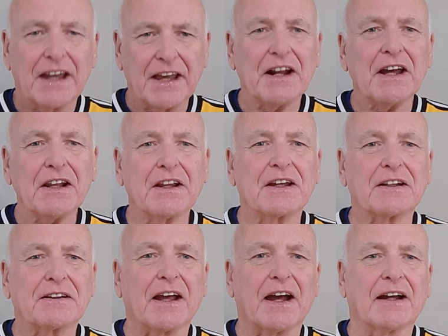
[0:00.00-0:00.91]
And I
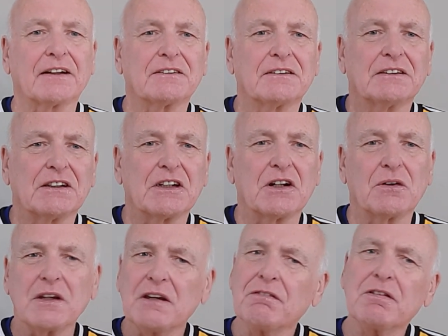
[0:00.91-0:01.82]
like that. You
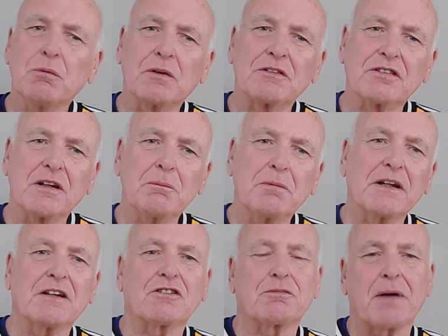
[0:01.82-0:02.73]
know, even when
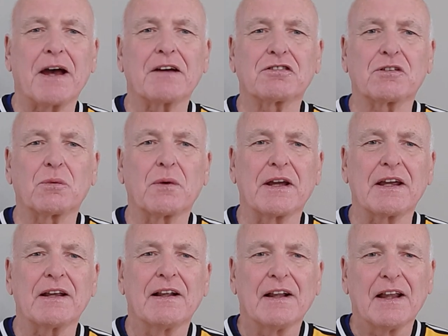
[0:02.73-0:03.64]
somebody has passed
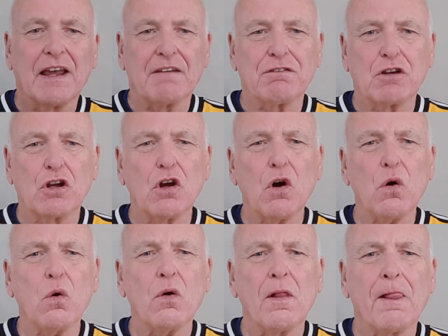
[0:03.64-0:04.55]
away, if you
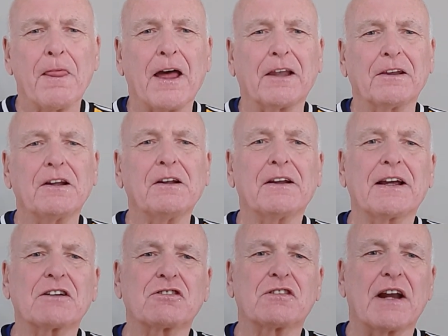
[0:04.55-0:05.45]
go that little
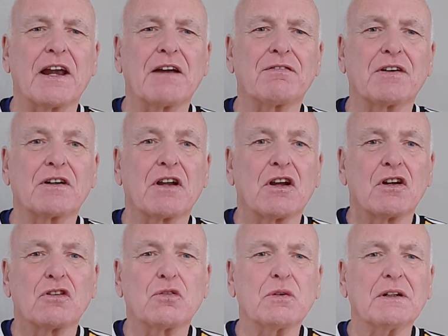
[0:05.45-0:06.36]
extra effort
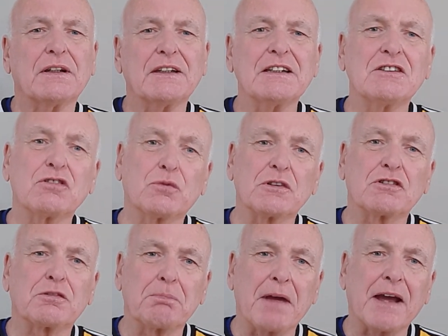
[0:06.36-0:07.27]
to at least
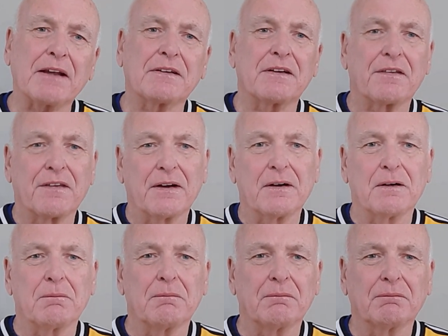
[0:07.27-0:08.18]
respect
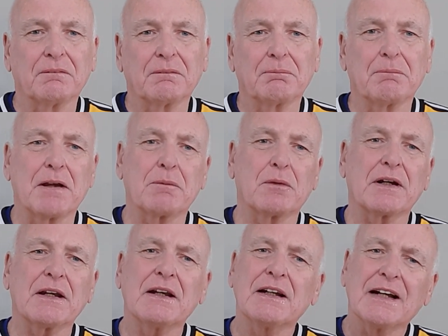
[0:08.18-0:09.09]
their
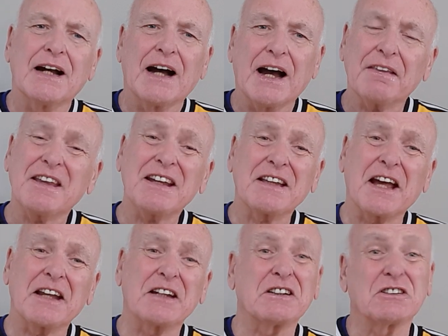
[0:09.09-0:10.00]
memory, I think
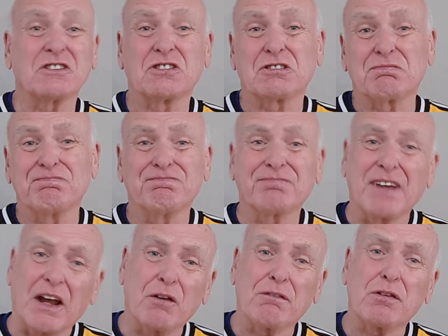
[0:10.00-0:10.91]
that is,
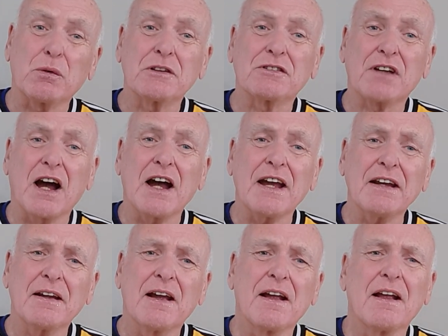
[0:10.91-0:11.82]
I don't know if the word's
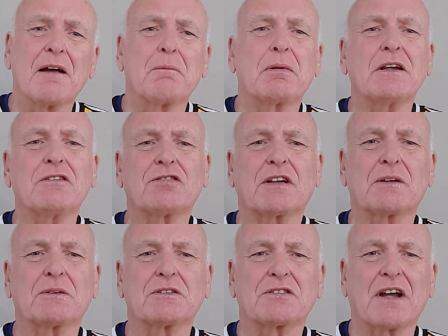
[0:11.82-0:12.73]
kind, but he said
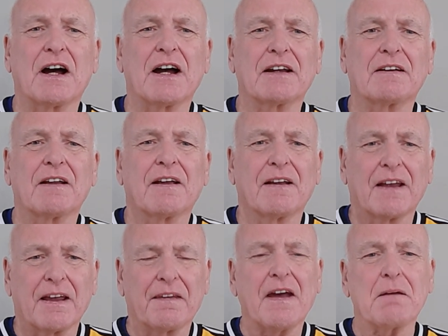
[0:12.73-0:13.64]
it was kind,
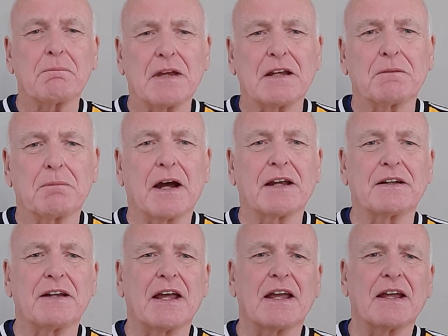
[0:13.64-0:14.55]
and that made my
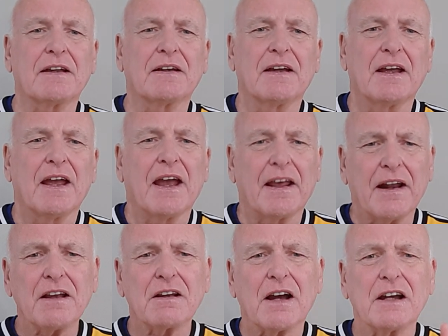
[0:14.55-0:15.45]
day. And
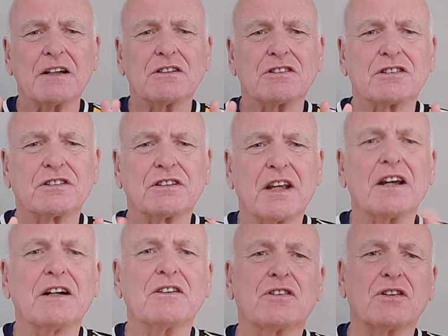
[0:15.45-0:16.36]
I
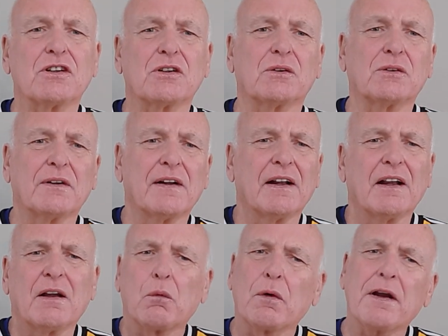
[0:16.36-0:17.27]
say unto you,
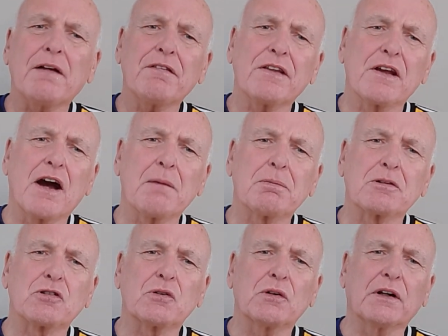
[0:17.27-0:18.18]
whenever the
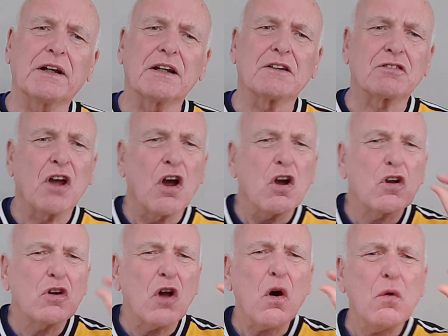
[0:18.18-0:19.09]
opportunity is,
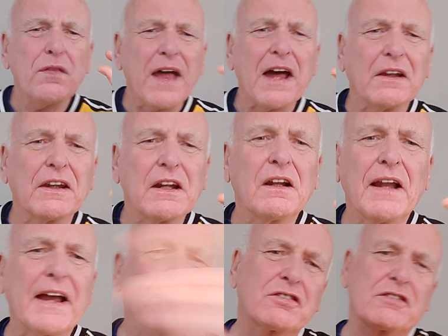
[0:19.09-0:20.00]
go that
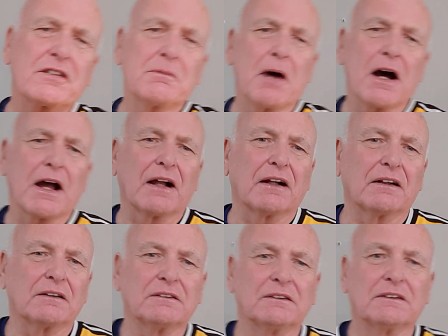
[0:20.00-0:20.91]
little extra
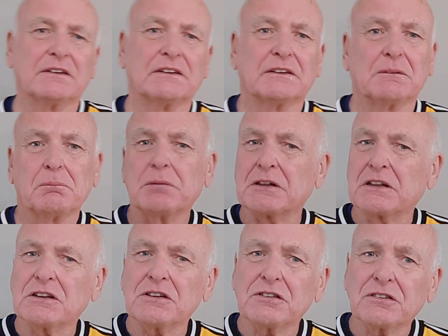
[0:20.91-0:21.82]
mile,
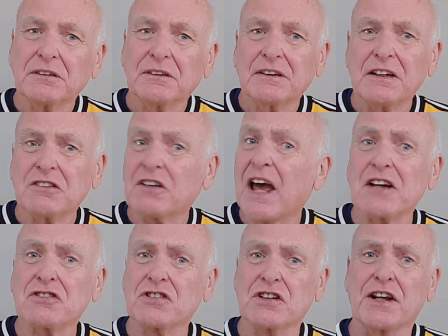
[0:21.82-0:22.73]
because it's
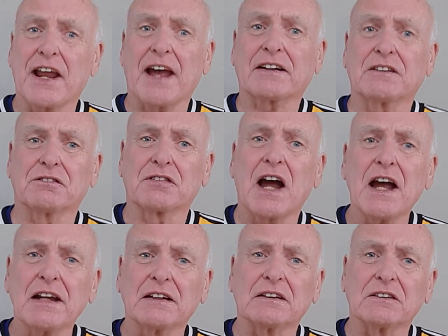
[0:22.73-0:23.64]
actually an act of
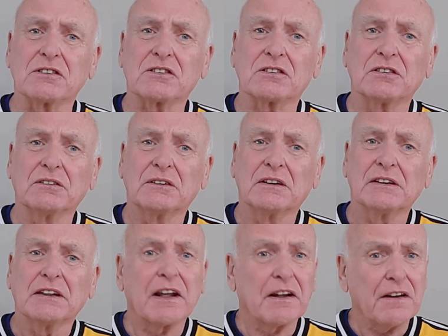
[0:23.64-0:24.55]
kindness.
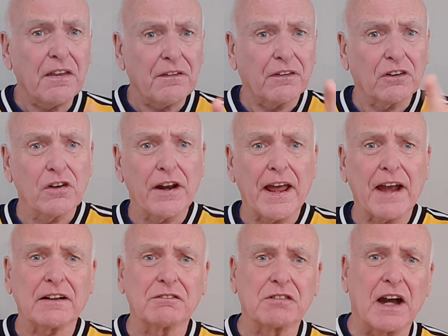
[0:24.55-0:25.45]
And another good
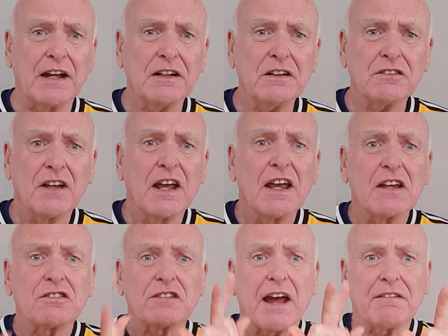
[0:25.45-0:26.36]
act of kindness
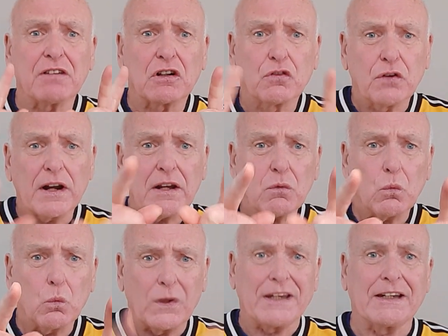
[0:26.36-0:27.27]
is to have a great
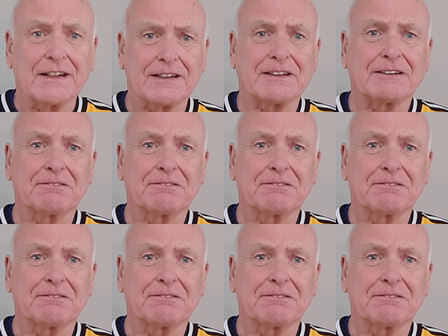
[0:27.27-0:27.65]
week.